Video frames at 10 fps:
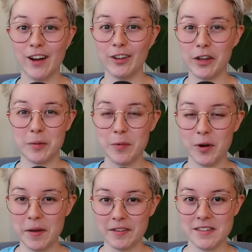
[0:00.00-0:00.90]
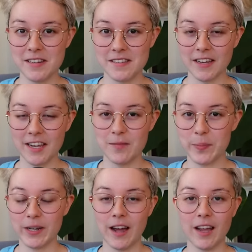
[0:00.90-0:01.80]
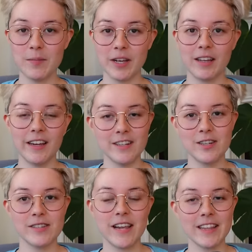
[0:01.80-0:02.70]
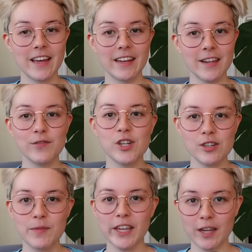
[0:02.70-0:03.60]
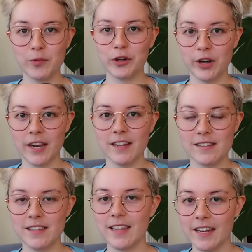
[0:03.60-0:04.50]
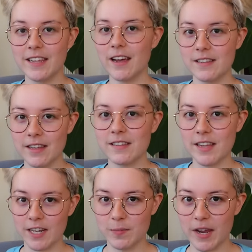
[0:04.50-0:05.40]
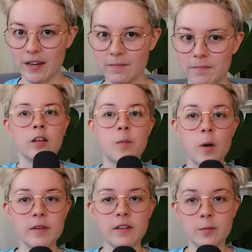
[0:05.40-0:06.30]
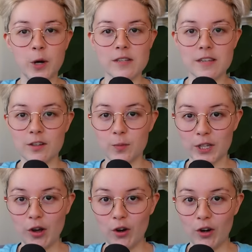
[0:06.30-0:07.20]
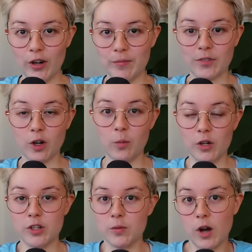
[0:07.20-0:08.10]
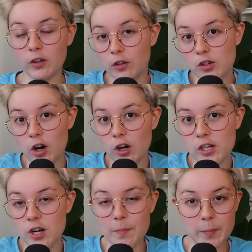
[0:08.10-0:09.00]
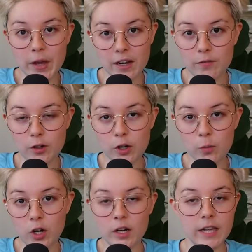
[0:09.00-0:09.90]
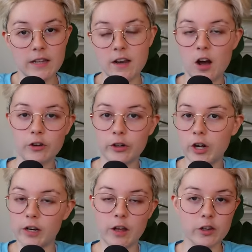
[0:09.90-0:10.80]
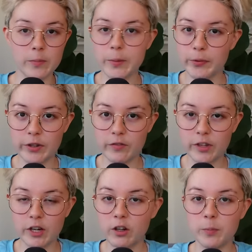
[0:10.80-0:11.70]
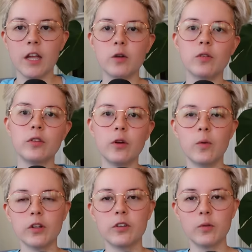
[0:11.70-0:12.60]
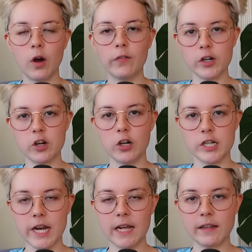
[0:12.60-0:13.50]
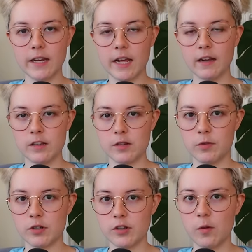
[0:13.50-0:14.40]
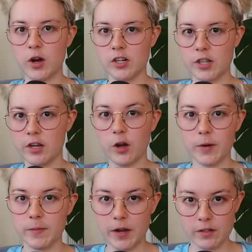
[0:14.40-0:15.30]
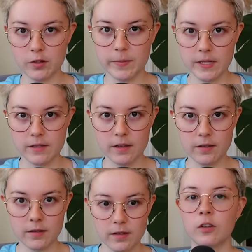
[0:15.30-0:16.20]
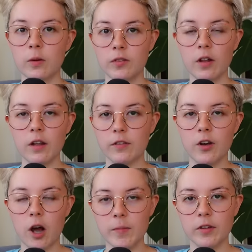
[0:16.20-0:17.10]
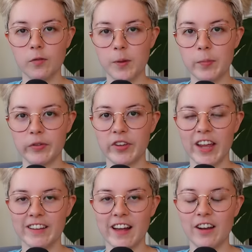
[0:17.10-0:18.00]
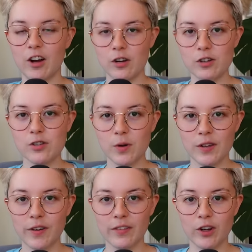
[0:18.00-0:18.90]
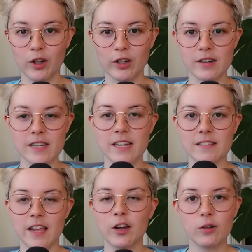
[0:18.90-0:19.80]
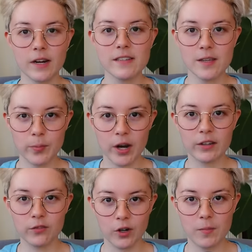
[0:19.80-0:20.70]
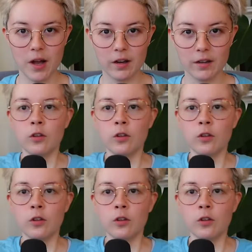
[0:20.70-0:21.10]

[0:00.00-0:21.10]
I'll talk more about this in a second, but I am inclined to say that if she is making it with her hands, then yes, it is handmade. Small business pricing is really hard. You don't want to undercharge and not be paid for your work and then undercut other people in the field. And you also don't want to overcharge and alienate customers so much that nobody buys your pieces. So I saw a lot of comments of people saying that $125 is a crazy price for a mug.